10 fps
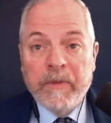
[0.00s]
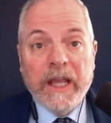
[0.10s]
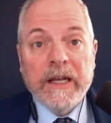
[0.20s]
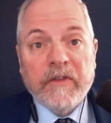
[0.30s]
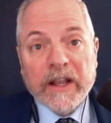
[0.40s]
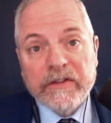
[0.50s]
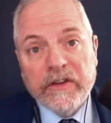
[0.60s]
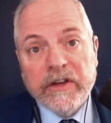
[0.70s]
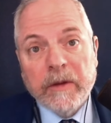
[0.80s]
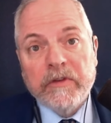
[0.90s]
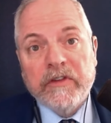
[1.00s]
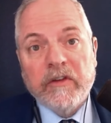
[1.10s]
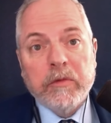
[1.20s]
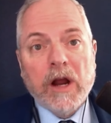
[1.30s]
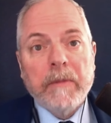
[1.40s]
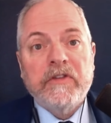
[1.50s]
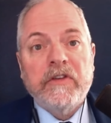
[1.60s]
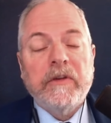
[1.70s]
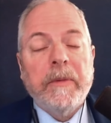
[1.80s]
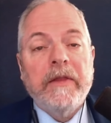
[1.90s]
In effect, CCW Safe
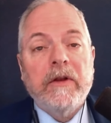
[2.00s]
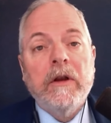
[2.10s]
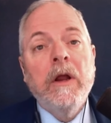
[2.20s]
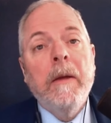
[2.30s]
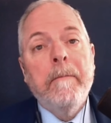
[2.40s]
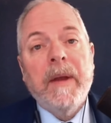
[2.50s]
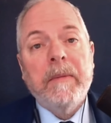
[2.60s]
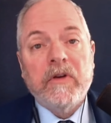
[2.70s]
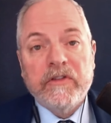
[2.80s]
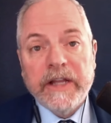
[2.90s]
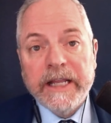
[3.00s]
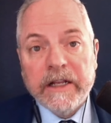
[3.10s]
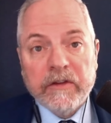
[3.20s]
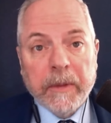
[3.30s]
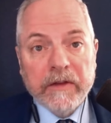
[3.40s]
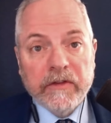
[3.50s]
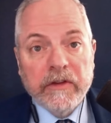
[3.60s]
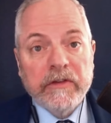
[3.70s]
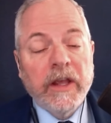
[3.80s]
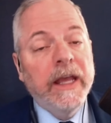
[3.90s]
promises to pay their members' legal
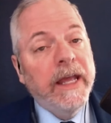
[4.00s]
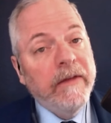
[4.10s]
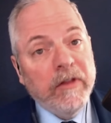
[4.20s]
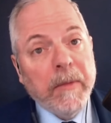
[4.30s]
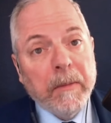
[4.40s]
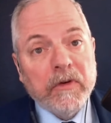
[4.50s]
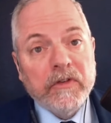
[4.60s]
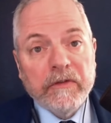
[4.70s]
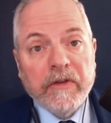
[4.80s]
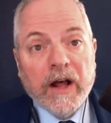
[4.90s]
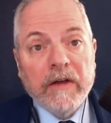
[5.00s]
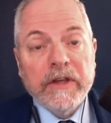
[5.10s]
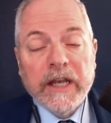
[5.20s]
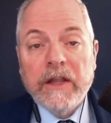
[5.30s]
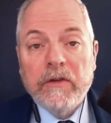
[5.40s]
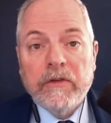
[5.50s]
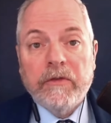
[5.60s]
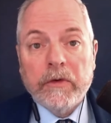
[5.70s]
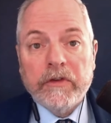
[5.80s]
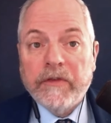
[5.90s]
expenses if the member is involved in a use of
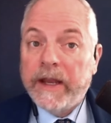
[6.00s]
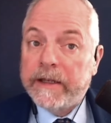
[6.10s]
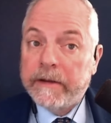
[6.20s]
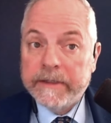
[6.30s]
force event,